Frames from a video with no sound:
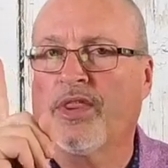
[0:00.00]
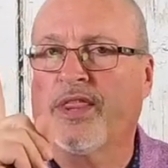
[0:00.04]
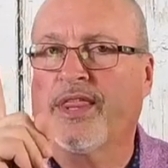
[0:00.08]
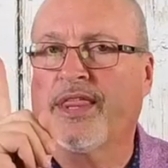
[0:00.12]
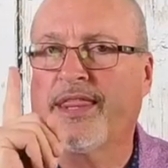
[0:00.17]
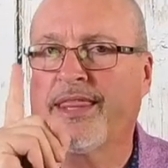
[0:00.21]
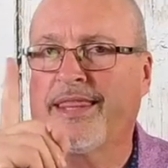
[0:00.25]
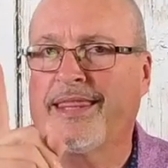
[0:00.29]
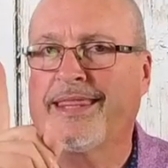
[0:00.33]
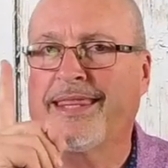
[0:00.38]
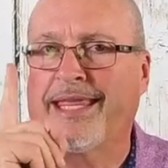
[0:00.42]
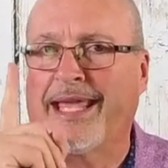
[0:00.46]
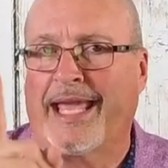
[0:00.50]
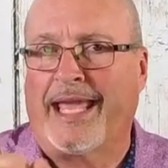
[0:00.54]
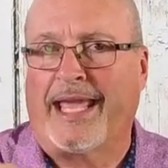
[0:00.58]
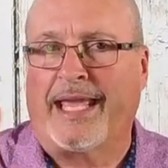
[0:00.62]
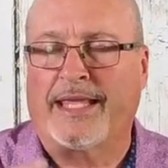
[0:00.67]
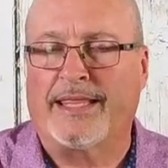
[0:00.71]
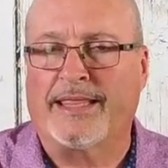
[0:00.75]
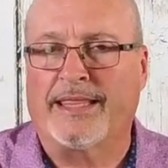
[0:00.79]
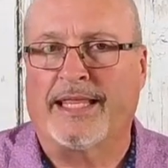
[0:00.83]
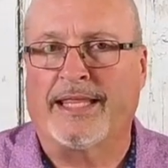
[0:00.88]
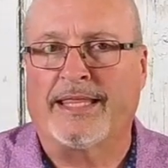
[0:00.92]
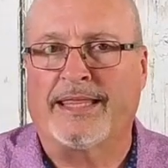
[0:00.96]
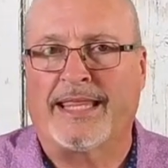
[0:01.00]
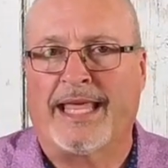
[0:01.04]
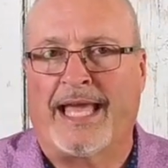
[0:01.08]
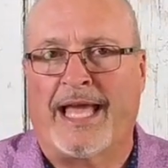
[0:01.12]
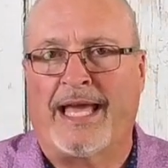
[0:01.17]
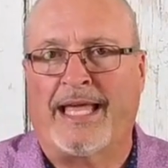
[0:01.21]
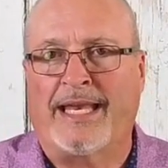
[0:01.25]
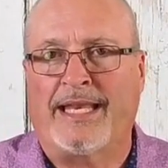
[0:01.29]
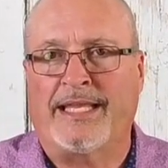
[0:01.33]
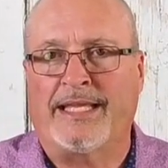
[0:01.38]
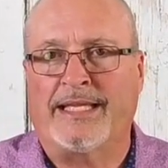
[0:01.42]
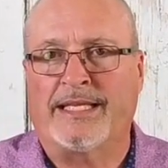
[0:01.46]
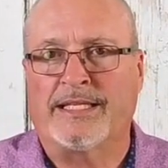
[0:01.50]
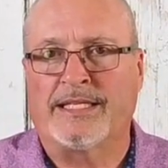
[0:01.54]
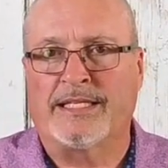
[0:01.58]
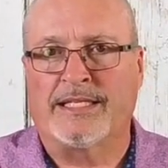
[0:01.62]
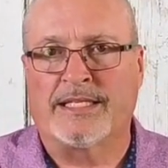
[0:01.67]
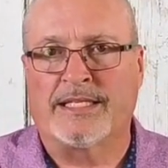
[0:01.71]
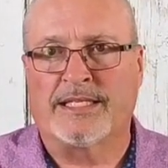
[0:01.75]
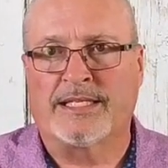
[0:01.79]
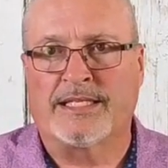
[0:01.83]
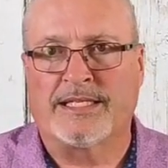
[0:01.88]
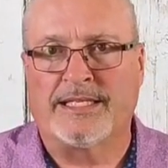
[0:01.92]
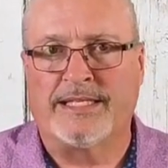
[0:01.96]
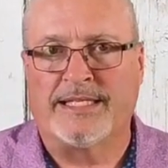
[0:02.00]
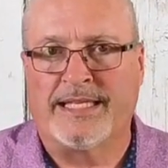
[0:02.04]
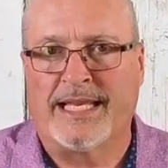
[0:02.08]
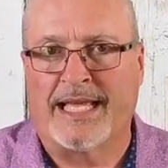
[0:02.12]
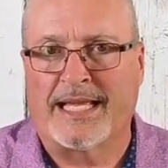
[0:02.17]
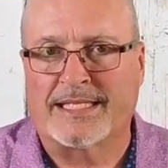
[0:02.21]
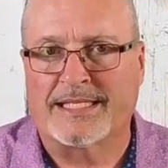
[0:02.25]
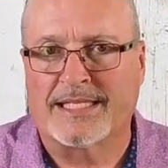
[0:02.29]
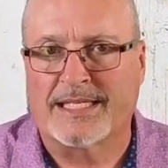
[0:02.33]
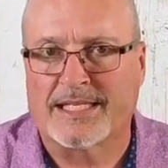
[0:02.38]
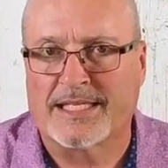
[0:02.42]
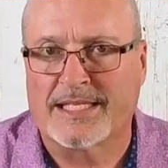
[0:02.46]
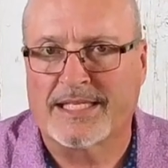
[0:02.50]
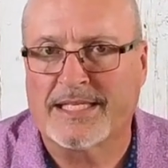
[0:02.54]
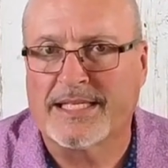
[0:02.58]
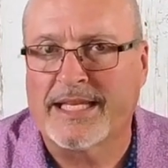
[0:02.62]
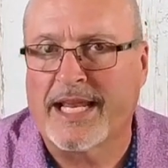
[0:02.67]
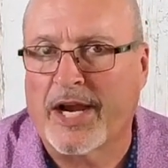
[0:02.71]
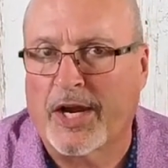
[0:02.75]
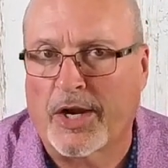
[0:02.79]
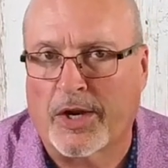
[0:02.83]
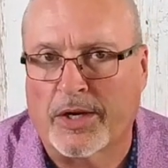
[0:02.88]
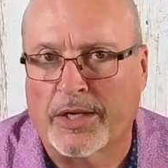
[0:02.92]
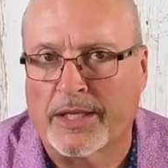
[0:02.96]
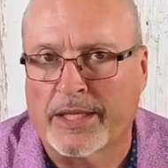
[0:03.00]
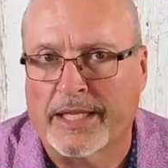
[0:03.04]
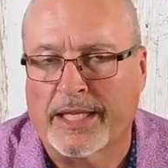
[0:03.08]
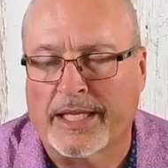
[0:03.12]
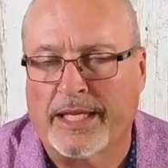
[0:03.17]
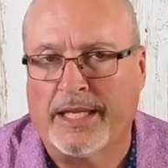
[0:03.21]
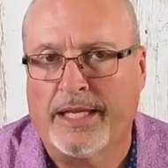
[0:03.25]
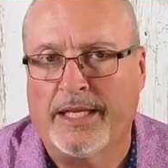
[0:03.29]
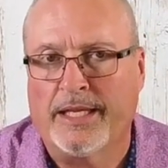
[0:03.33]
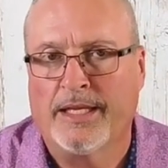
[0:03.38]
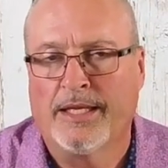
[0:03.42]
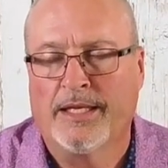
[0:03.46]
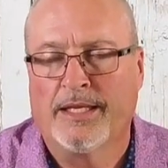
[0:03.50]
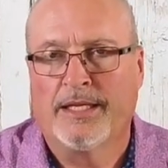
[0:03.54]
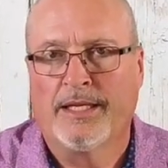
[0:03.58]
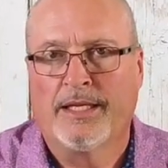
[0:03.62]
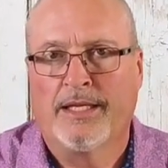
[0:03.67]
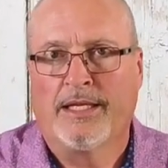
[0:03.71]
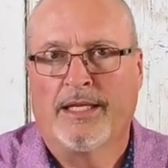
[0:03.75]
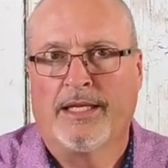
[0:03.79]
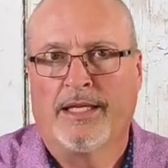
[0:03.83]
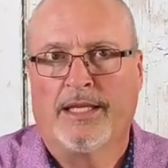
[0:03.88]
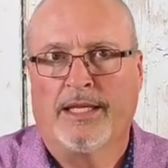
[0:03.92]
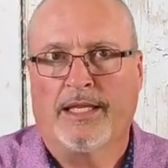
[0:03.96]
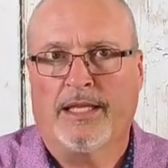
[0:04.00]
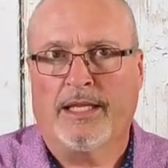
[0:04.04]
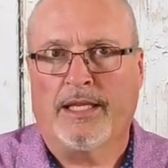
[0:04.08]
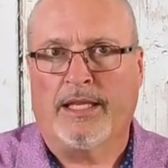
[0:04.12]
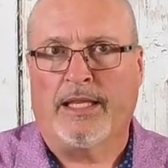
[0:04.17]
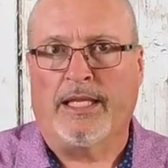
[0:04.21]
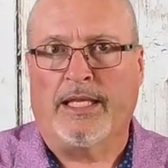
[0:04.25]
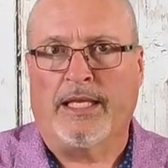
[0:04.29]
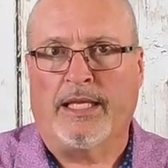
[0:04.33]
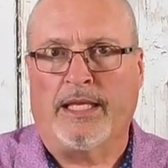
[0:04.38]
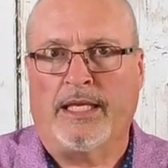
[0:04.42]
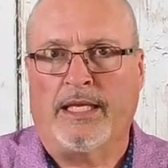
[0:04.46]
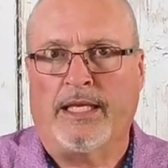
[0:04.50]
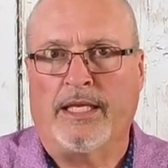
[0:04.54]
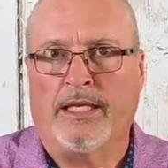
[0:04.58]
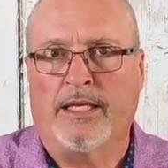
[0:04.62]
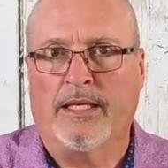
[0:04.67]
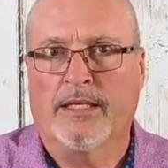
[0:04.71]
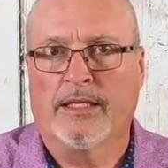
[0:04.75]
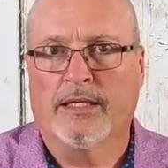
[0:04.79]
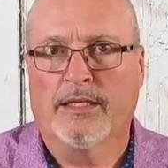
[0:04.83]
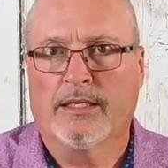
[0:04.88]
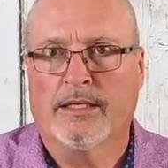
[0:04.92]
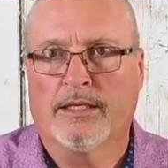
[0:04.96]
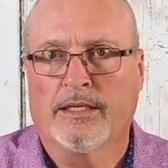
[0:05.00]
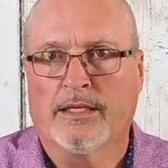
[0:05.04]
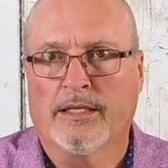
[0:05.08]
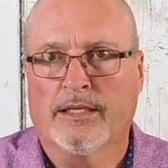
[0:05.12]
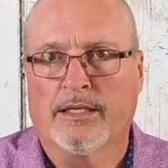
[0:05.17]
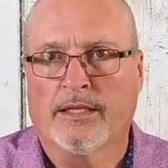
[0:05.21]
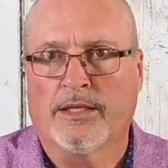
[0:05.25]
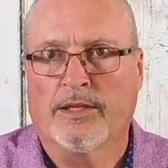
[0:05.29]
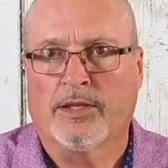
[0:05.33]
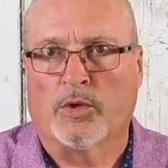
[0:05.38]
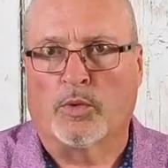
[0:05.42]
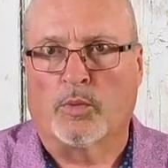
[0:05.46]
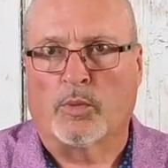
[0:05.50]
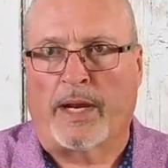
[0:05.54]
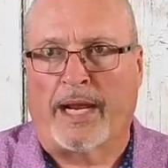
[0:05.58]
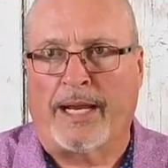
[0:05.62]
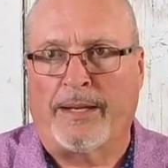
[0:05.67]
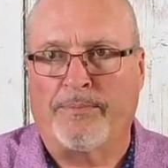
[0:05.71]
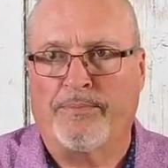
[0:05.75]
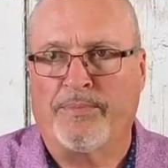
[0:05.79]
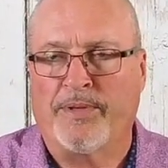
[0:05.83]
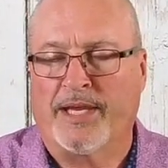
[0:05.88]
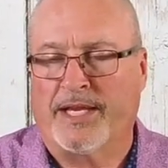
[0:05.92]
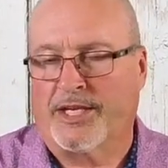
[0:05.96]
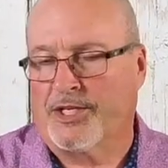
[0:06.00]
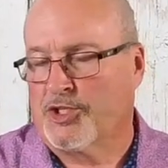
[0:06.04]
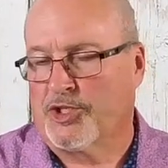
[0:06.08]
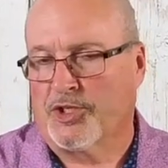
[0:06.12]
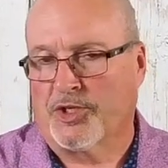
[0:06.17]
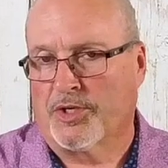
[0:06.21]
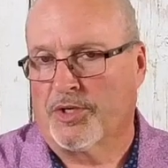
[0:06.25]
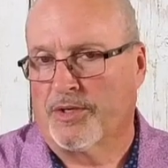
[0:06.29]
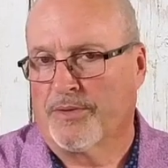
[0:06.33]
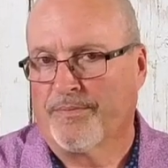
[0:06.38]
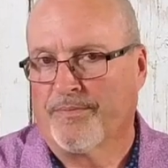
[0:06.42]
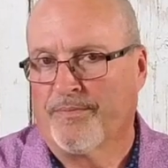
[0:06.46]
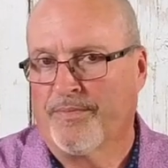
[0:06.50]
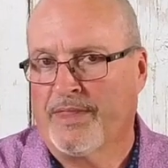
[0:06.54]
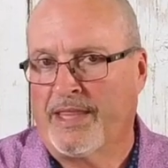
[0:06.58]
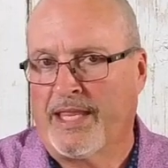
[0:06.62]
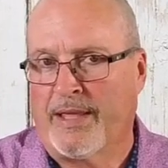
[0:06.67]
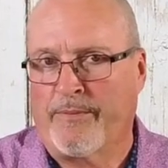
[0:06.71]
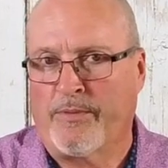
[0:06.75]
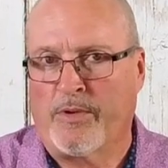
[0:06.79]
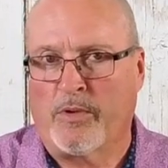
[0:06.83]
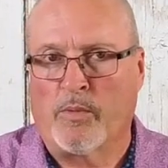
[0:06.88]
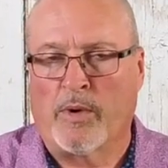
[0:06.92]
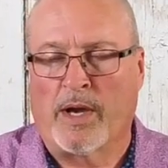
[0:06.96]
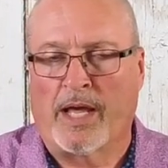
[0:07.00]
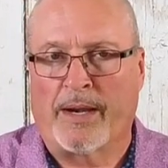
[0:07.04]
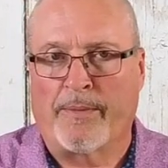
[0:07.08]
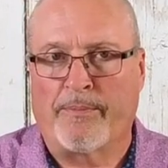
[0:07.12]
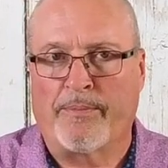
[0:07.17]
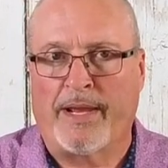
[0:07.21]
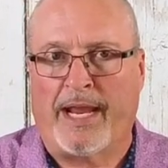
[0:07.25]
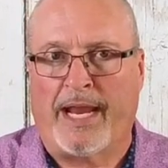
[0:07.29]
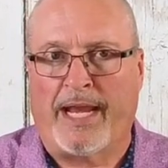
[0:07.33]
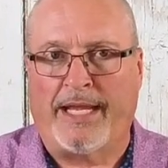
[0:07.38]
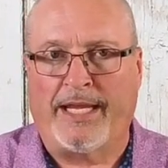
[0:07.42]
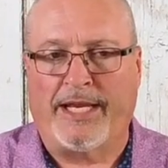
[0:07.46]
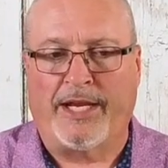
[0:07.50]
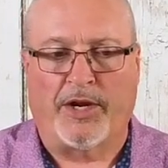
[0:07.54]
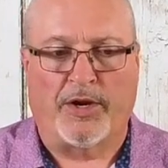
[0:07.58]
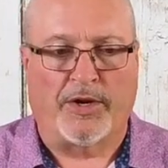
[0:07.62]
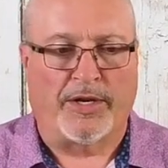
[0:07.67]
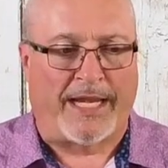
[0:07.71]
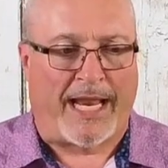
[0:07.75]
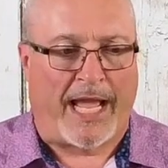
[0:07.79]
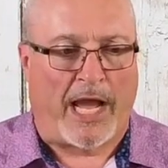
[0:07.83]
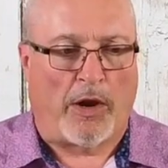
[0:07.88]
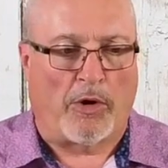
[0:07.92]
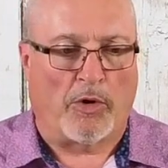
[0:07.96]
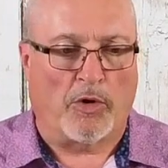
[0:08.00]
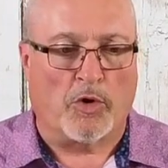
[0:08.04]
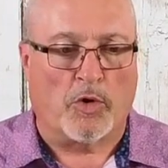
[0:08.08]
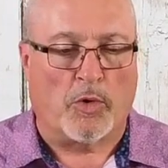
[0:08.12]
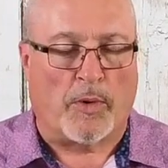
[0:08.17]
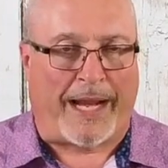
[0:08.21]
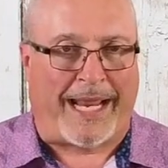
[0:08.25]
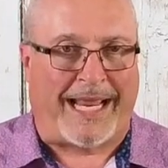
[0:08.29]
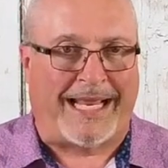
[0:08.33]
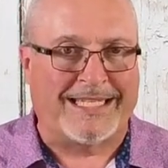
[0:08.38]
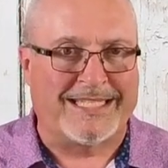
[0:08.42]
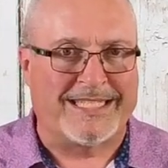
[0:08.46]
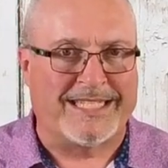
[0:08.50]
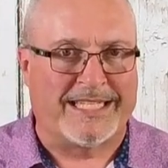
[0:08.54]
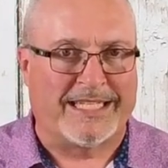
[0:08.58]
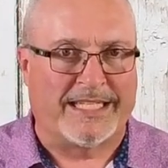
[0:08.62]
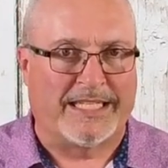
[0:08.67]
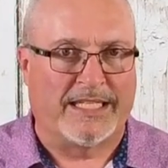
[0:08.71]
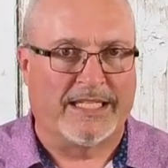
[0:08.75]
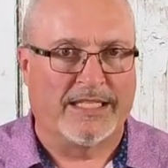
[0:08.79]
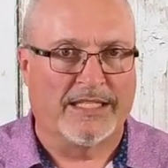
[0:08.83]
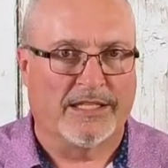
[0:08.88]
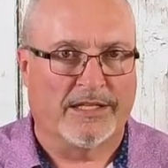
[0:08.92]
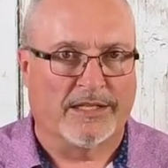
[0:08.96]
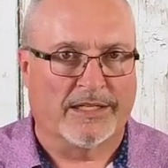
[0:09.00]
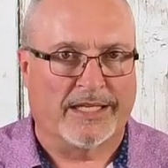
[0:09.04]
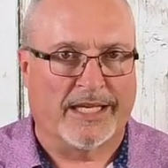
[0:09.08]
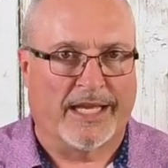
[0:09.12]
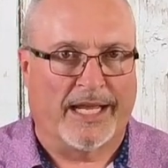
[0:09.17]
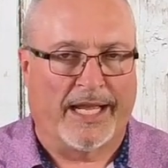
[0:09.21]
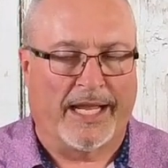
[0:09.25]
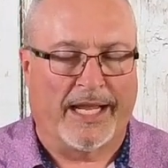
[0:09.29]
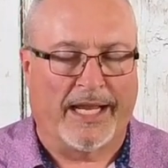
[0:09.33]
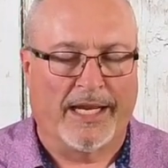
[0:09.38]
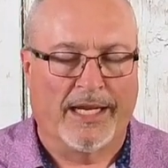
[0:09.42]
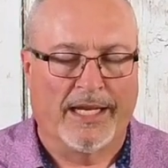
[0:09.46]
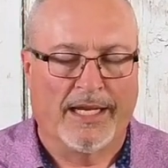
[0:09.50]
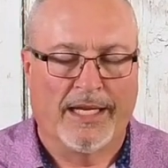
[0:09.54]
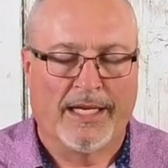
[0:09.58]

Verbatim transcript: think that that is necessarily the the right picture that we want to paint here. Now, granted, okay,